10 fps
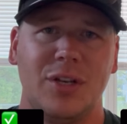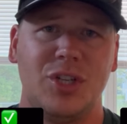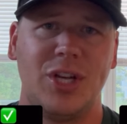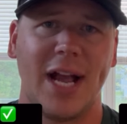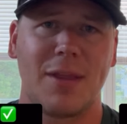
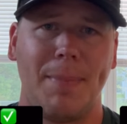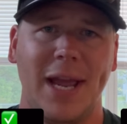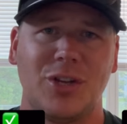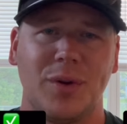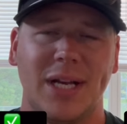Jets,
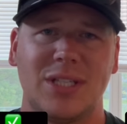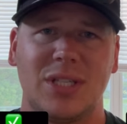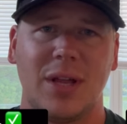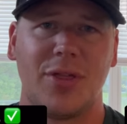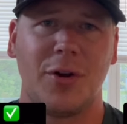Patriots,
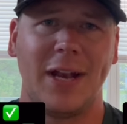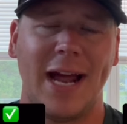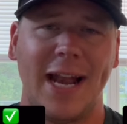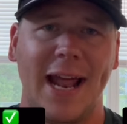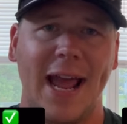
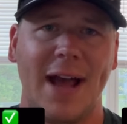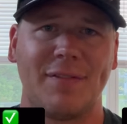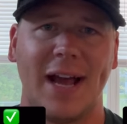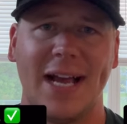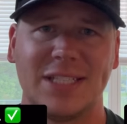39 and a
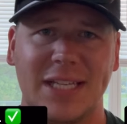half, guys.